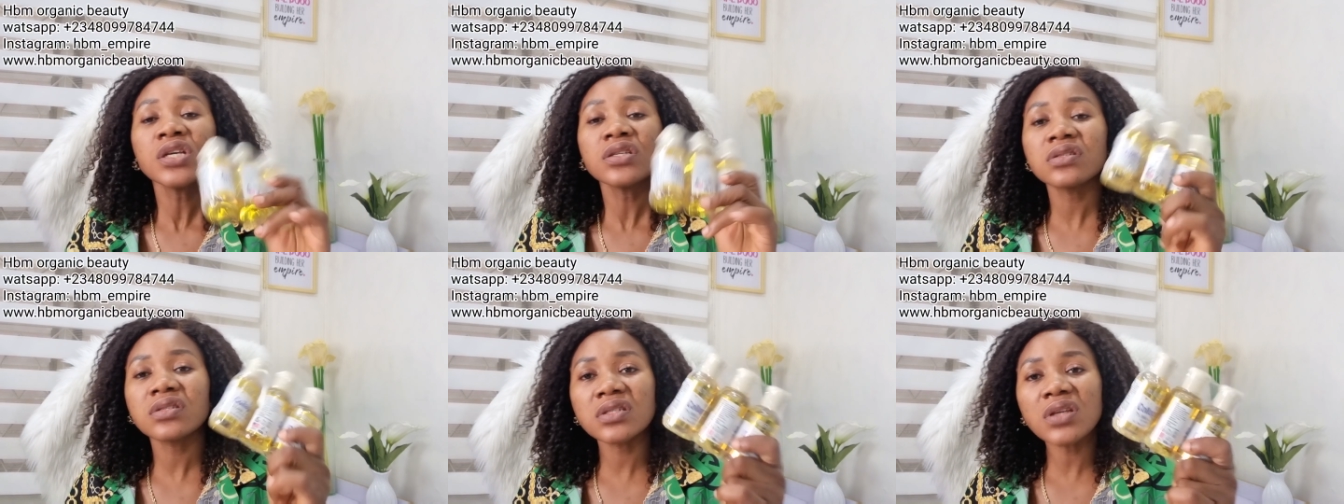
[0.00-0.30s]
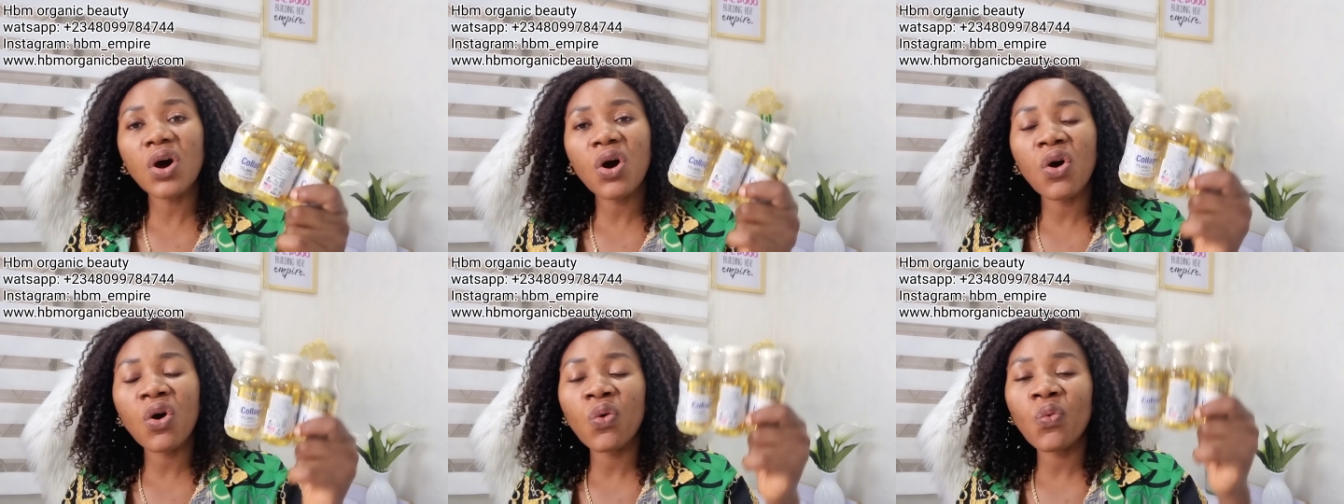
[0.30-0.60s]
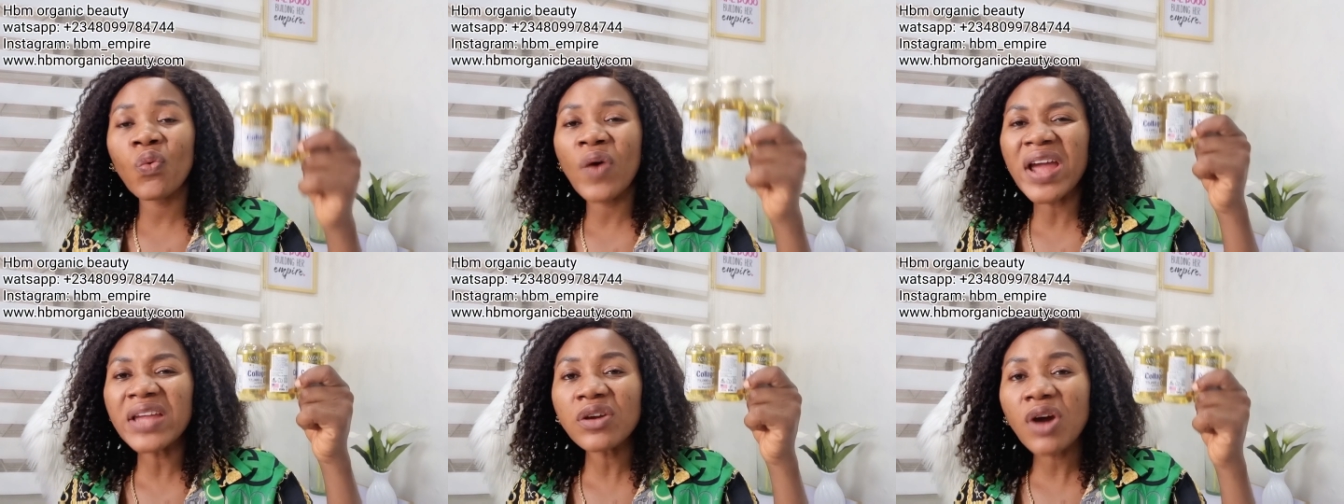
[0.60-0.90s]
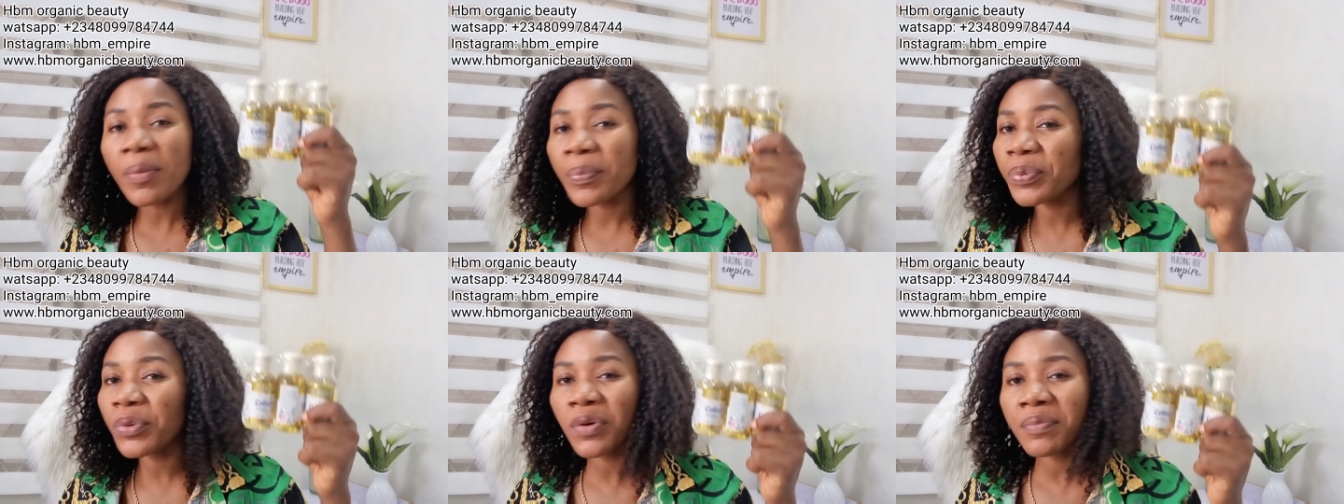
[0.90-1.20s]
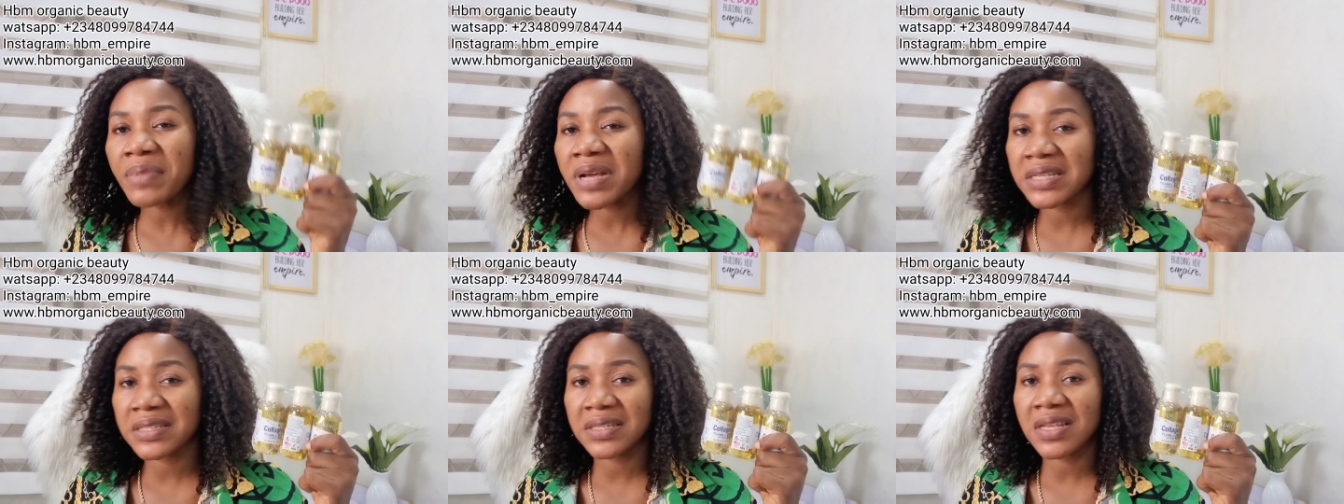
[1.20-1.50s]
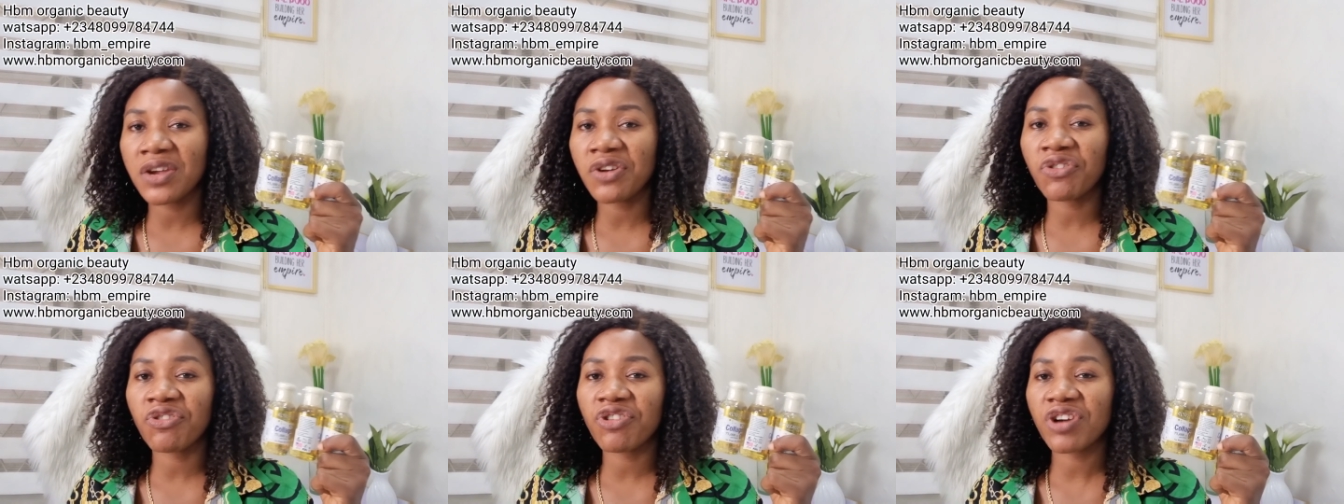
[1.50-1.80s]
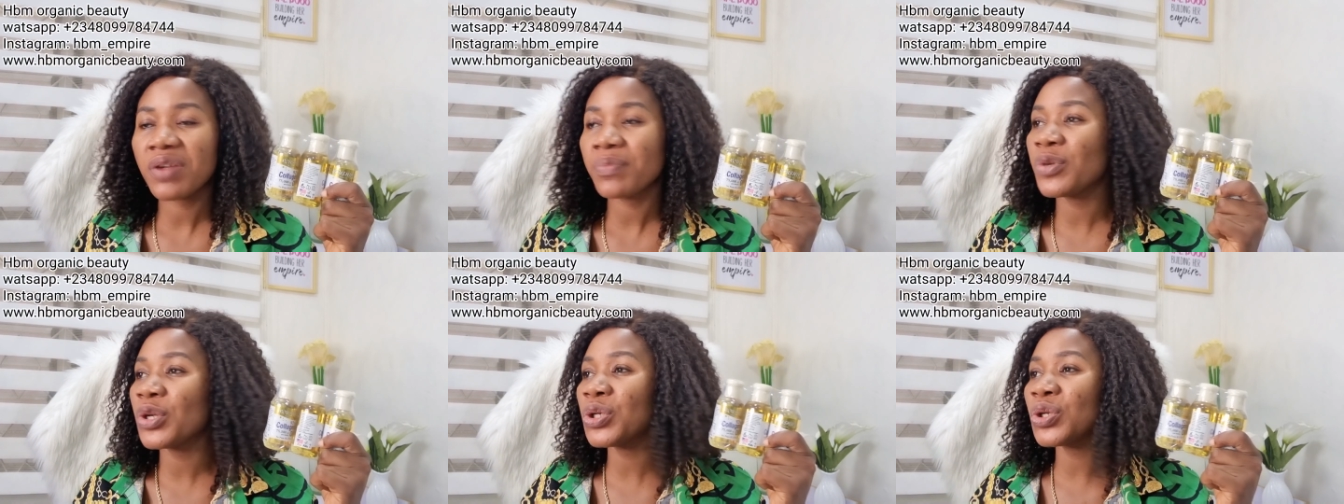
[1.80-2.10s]
So when you're Promixing
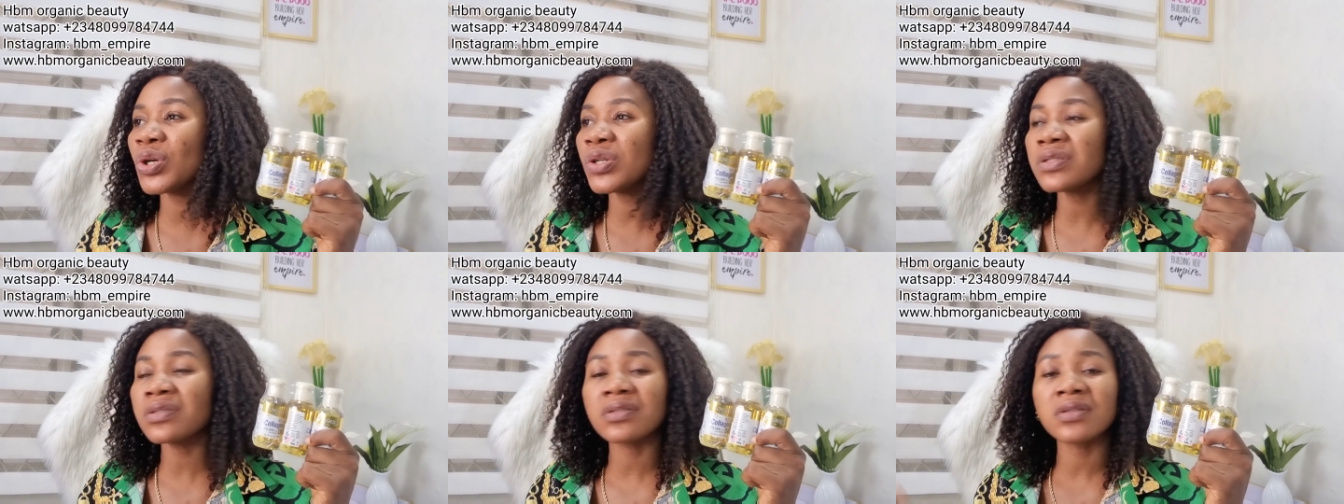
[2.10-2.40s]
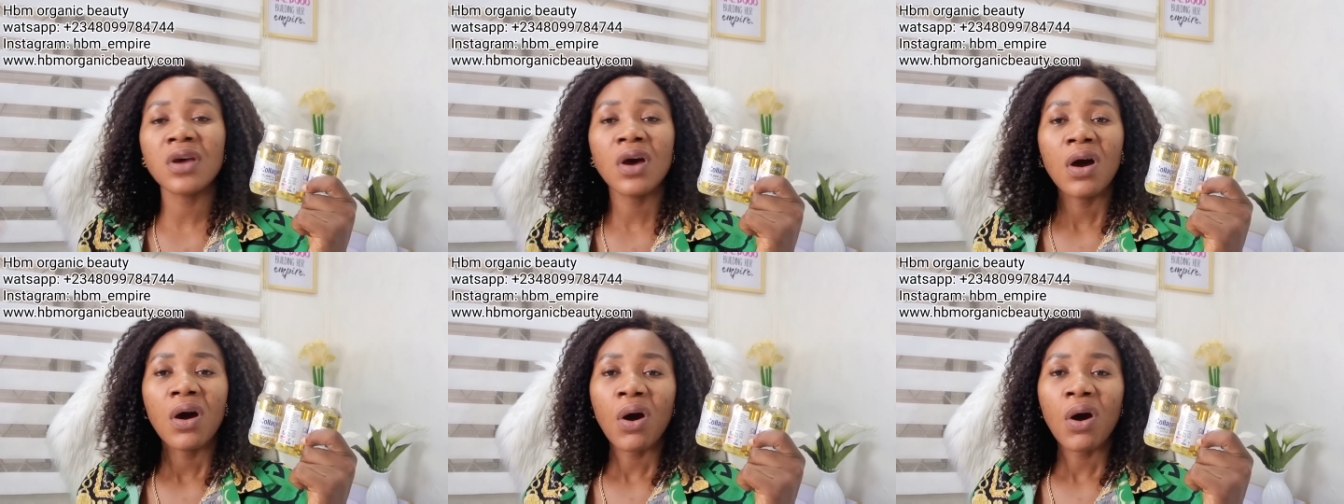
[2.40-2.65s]
cream, you don't